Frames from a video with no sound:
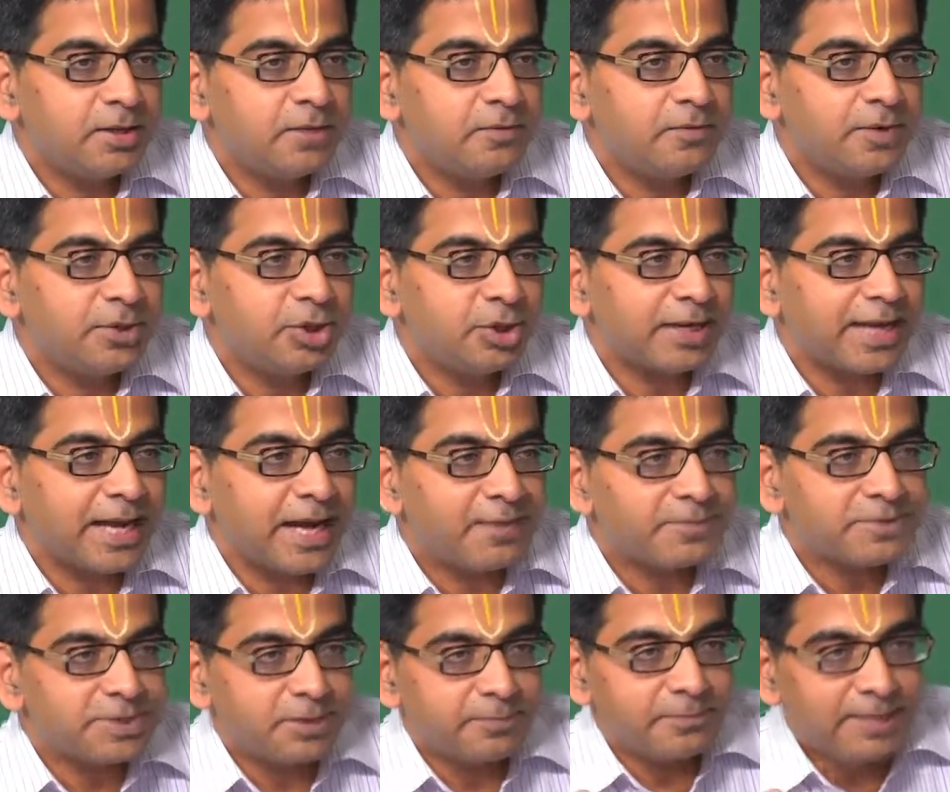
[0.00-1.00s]
When you are
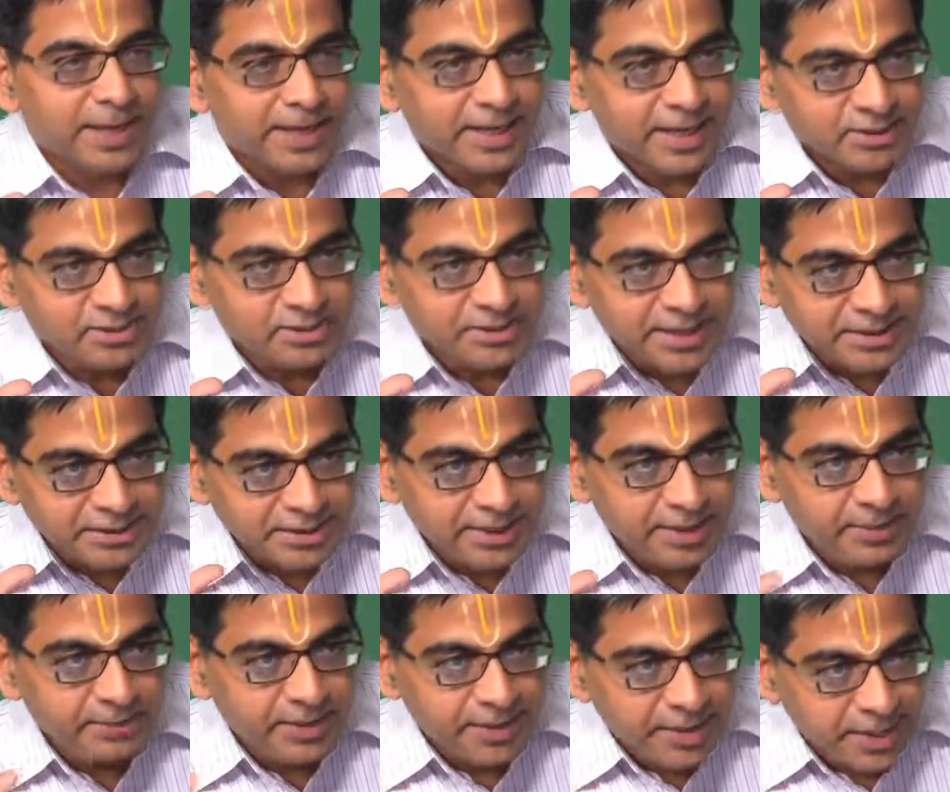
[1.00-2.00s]
captured packets with
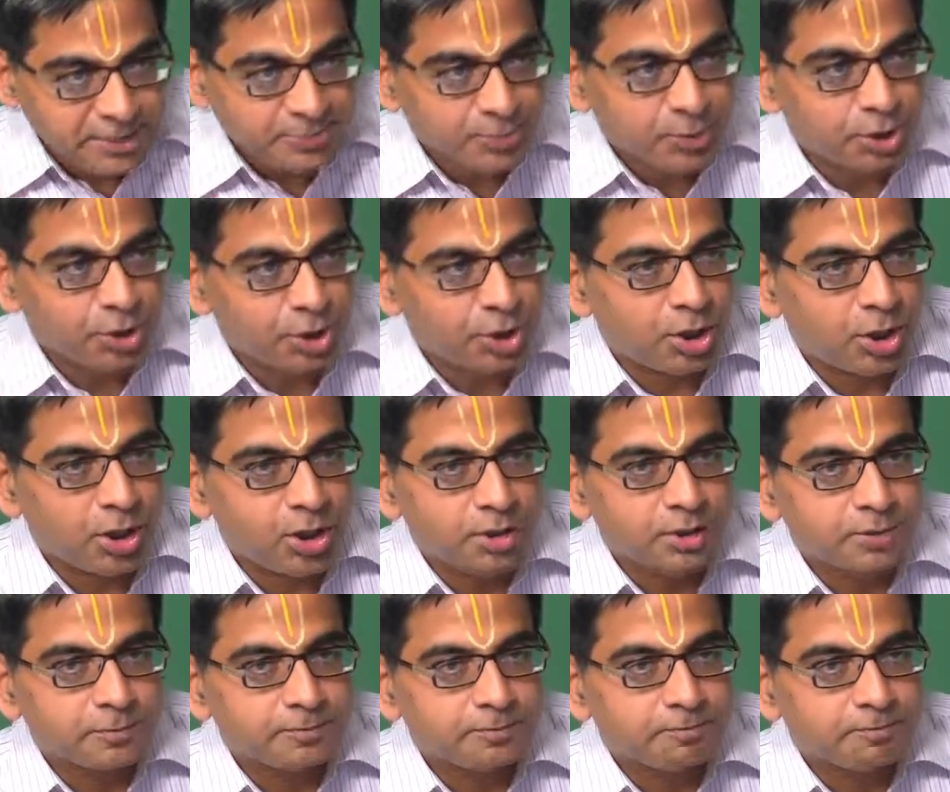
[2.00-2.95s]
HTTPS protocol,